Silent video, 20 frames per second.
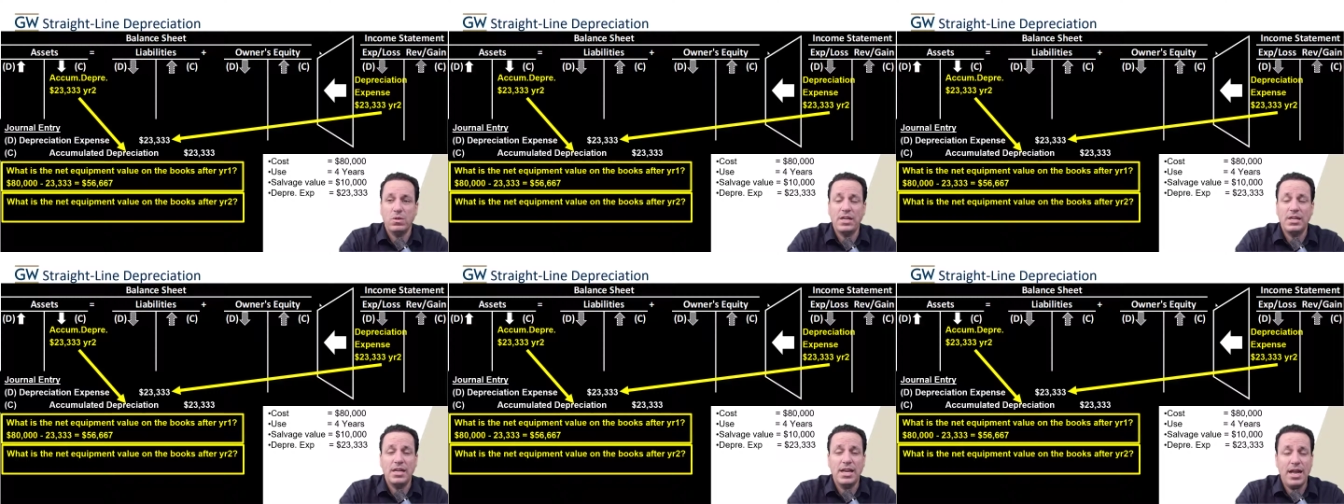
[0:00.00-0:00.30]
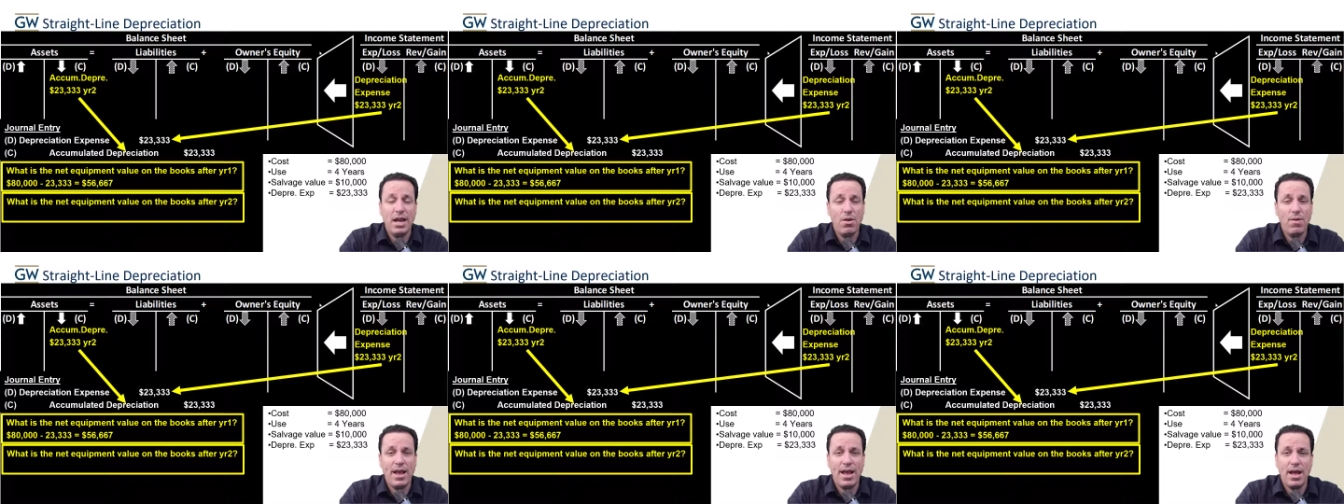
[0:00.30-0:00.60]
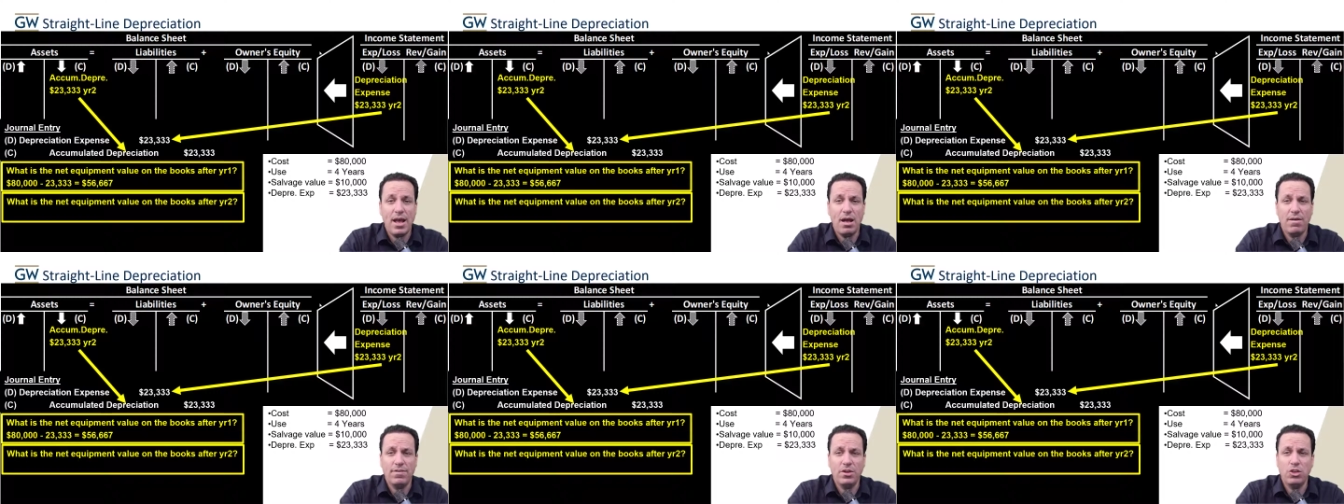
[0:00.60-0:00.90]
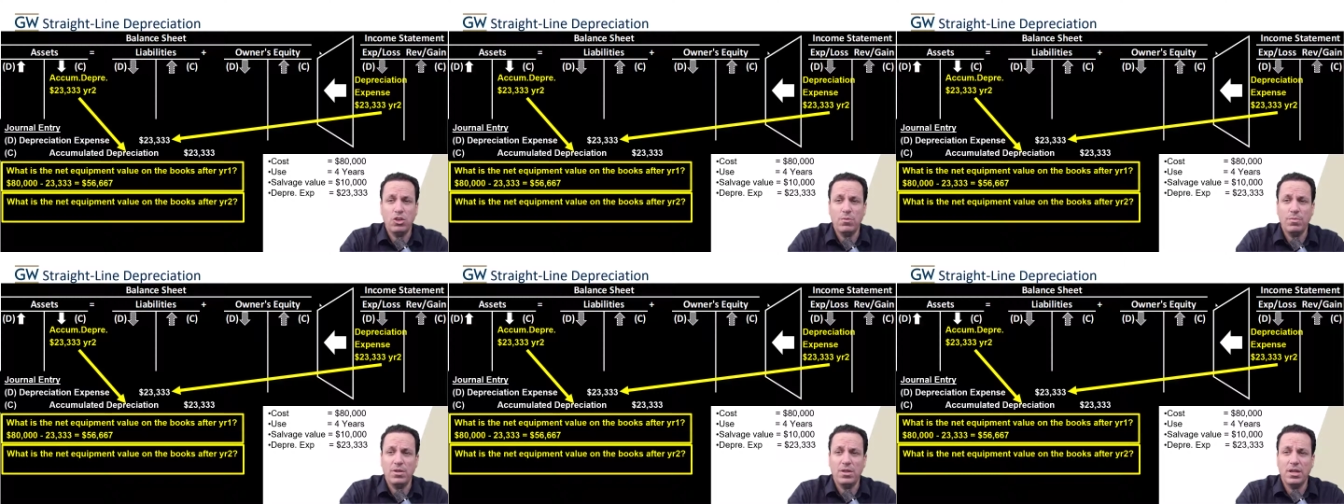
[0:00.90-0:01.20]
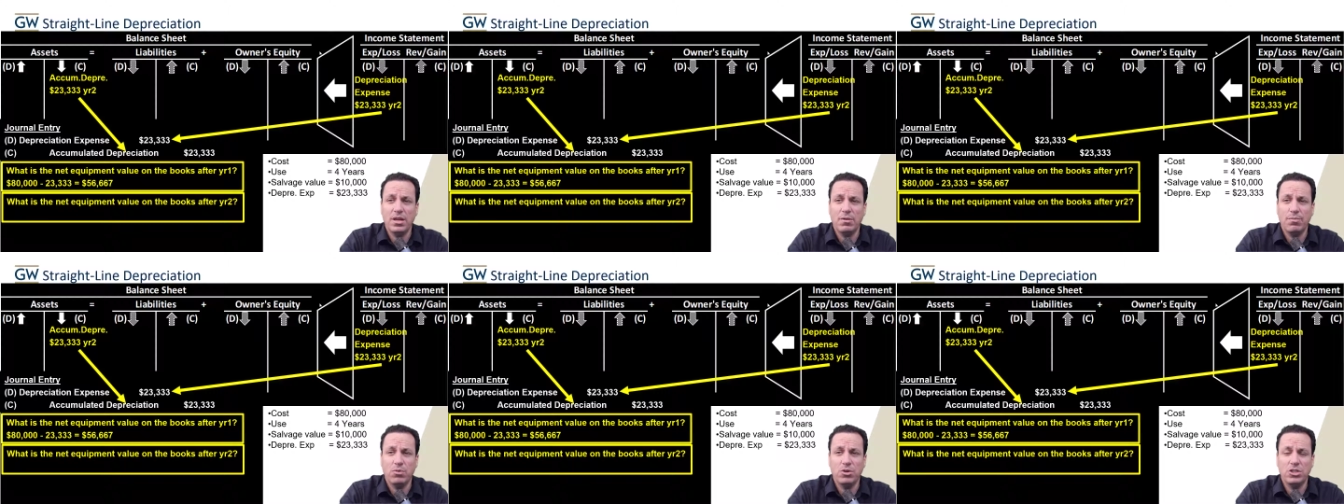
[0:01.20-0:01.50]
We now have
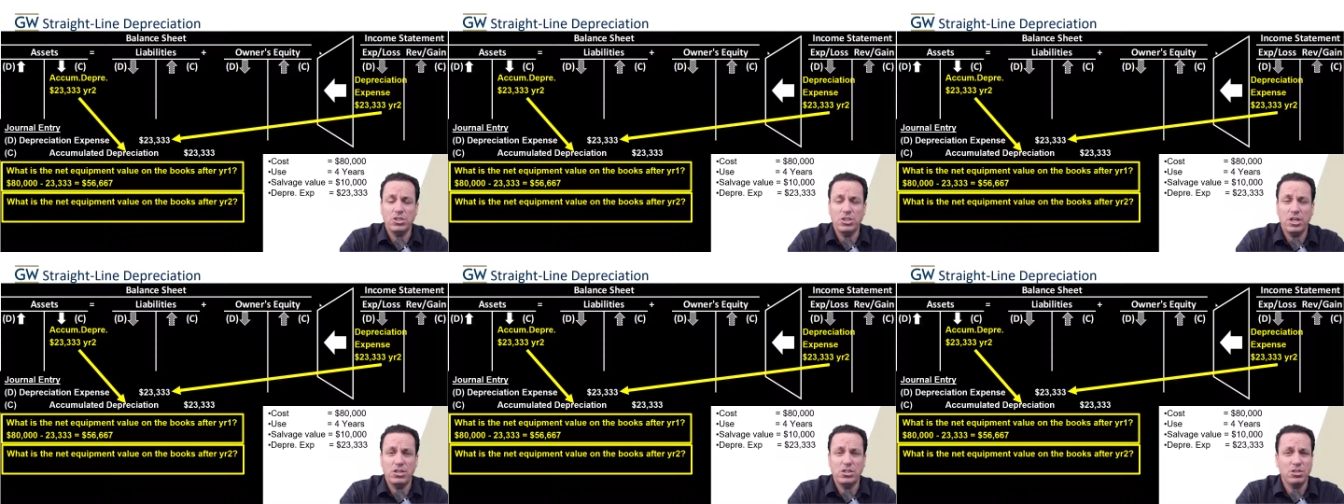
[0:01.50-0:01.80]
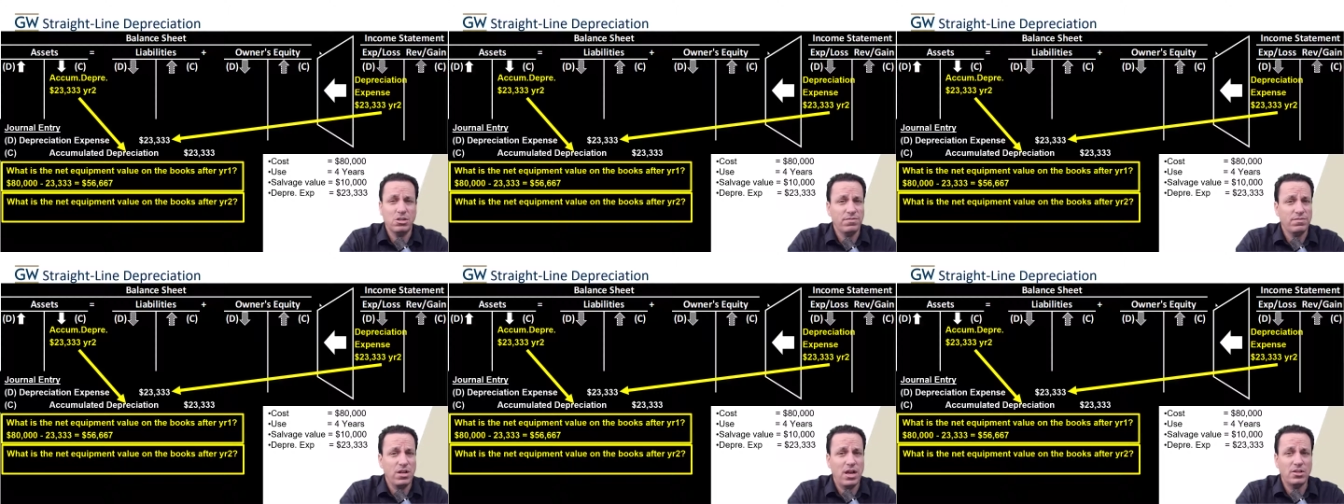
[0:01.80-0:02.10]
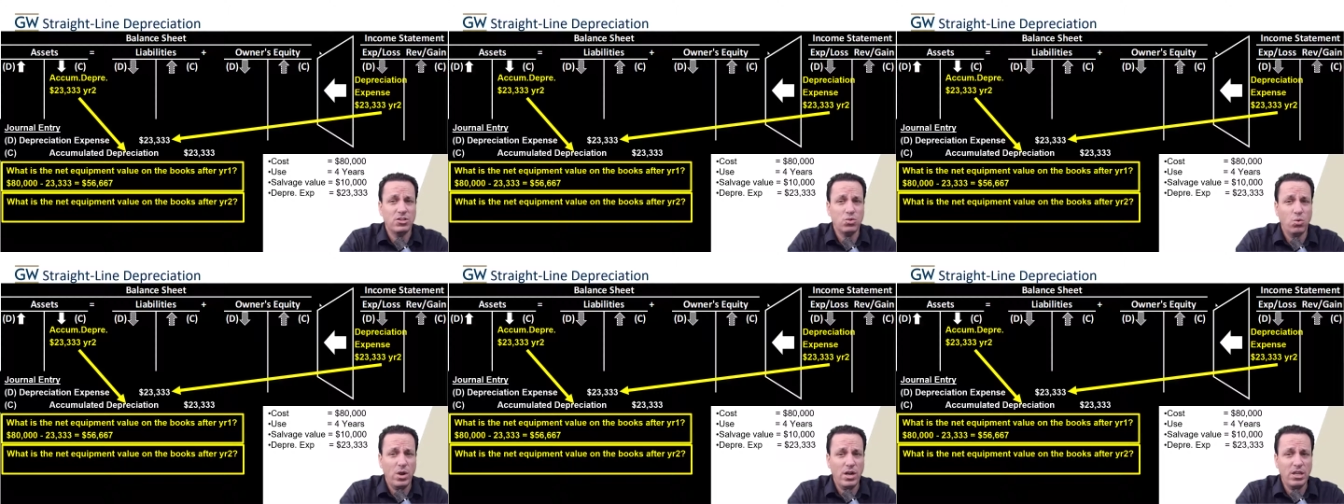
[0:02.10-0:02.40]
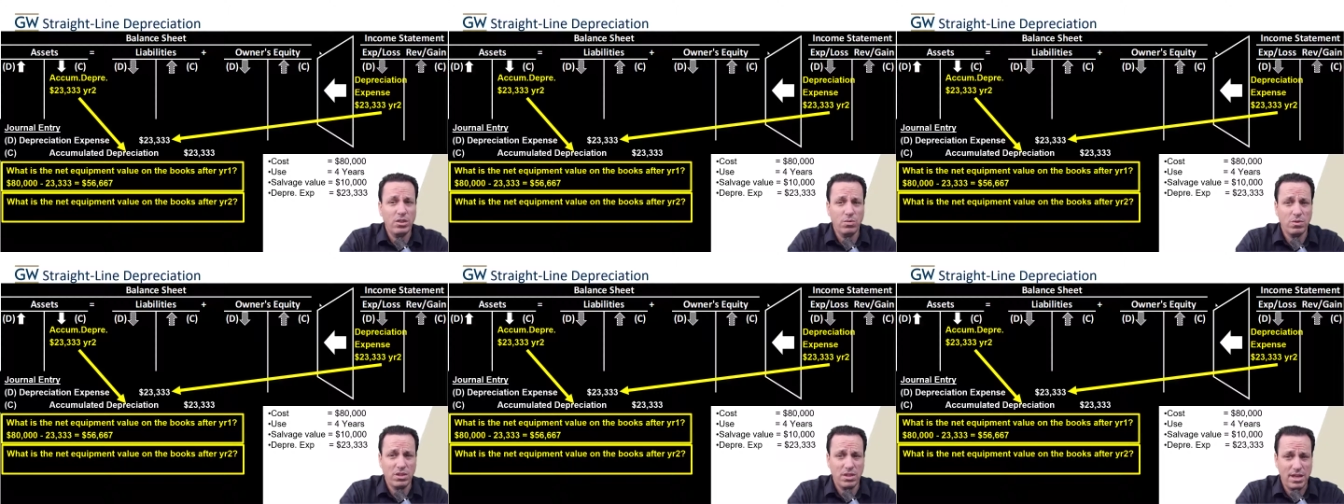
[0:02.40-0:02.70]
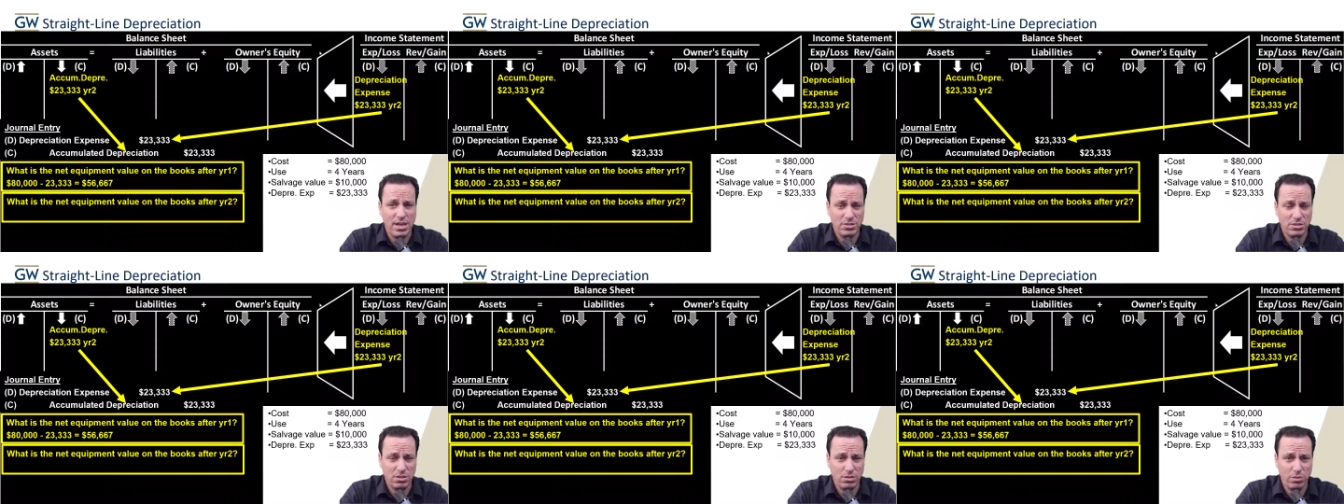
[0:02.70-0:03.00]
accumulated depreciation of not
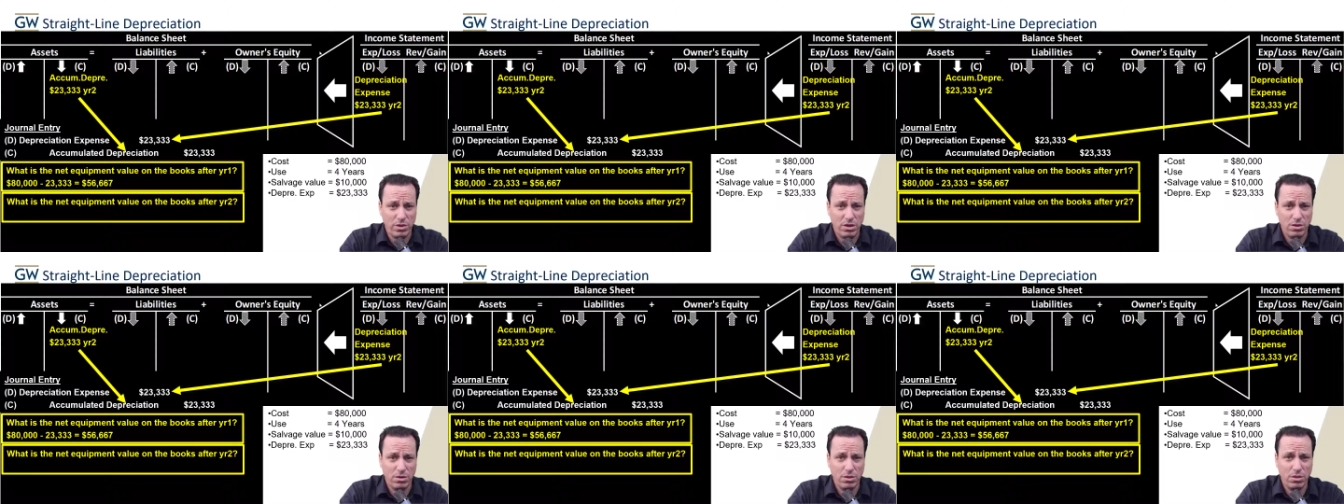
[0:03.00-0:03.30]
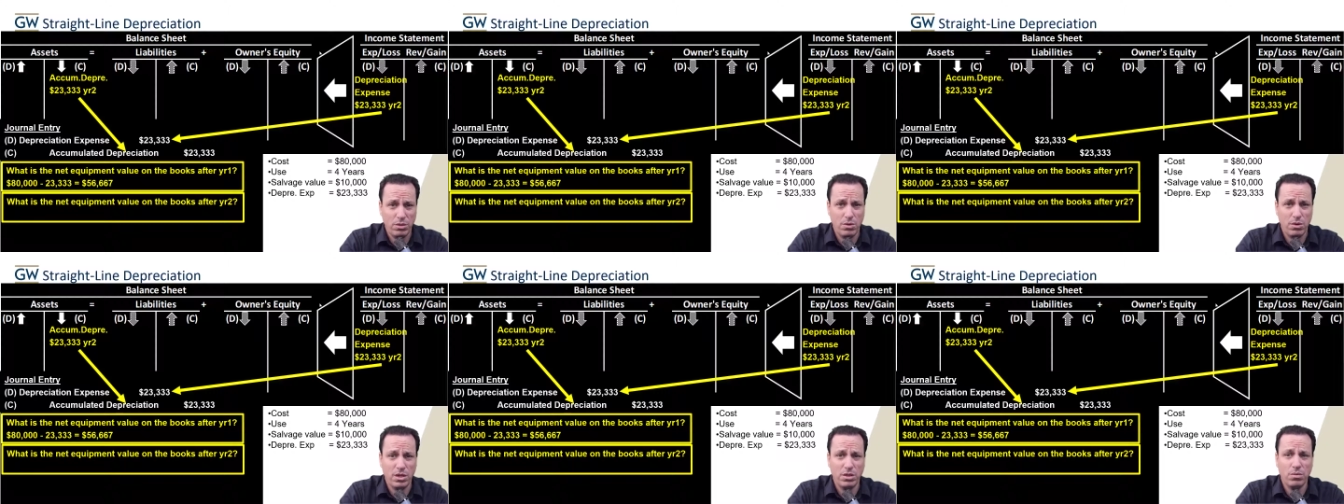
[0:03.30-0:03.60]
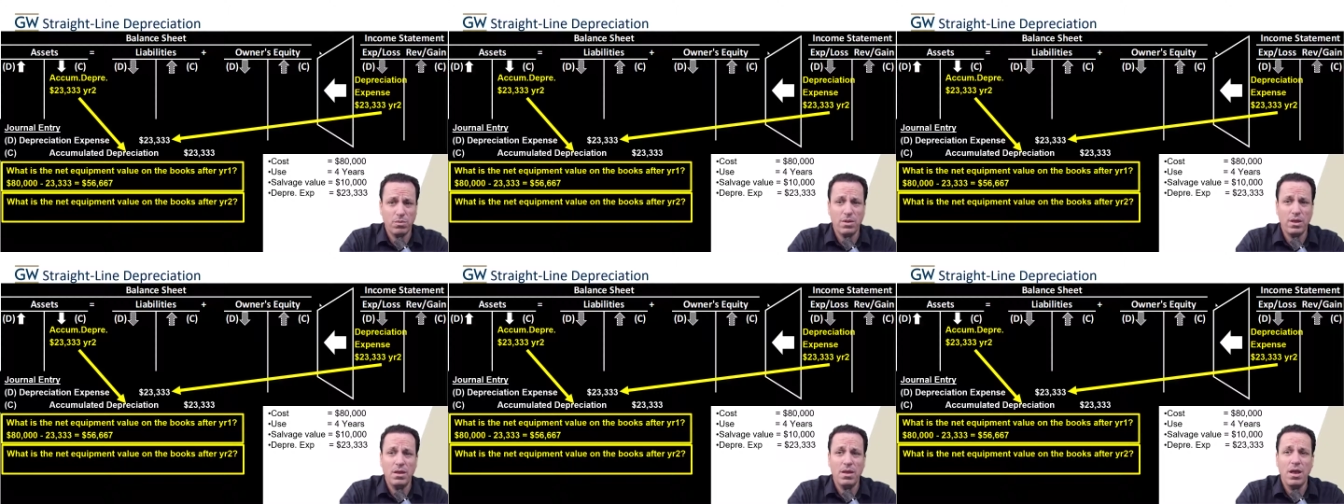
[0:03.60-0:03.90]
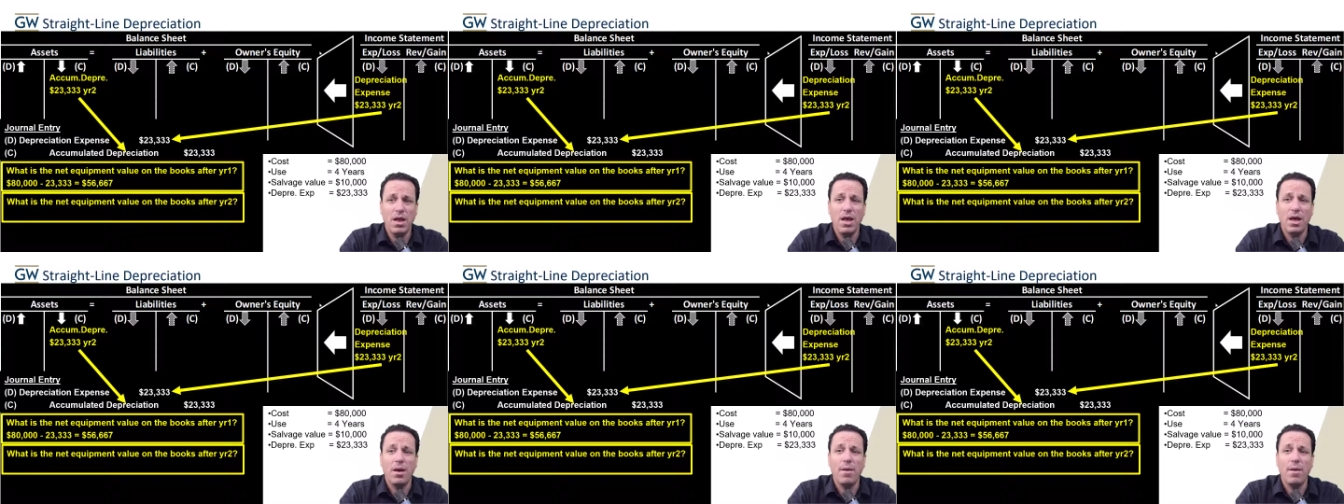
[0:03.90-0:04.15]
23,333,